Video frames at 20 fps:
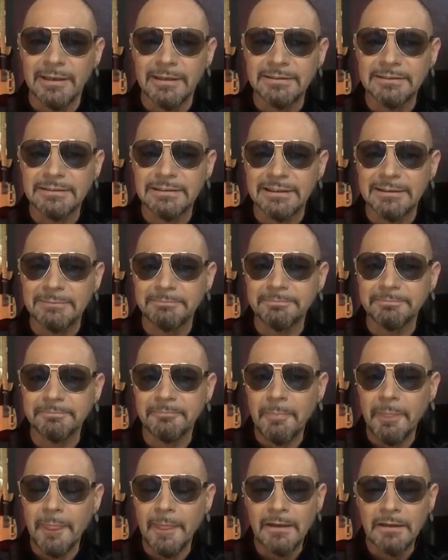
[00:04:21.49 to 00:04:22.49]

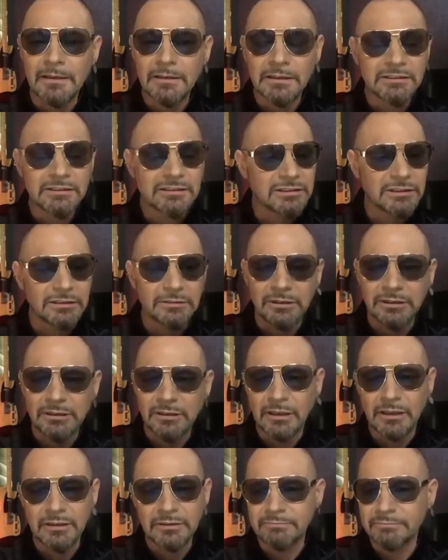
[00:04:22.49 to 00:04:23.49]
And
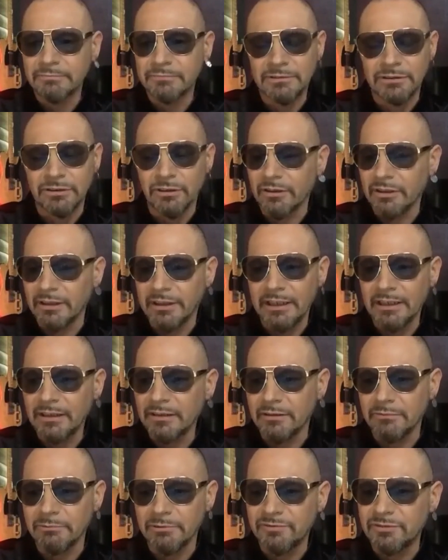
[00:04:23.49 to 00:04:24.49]
so I got it
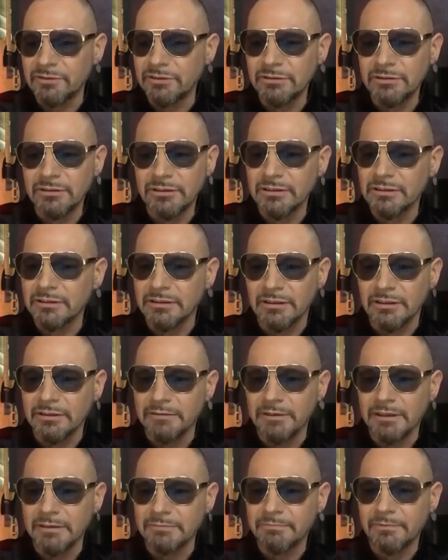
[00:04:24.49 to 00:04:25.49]
out, I reviewed it, and
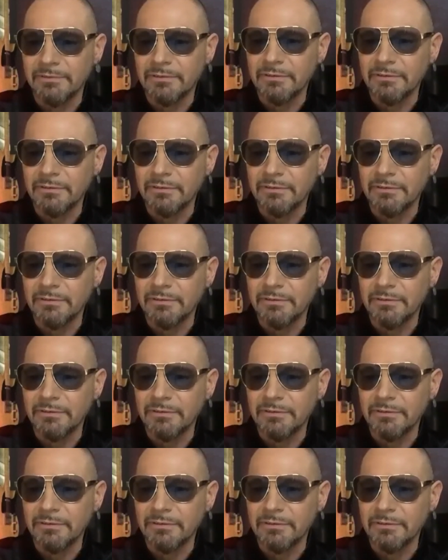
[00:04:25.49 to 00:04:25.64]
I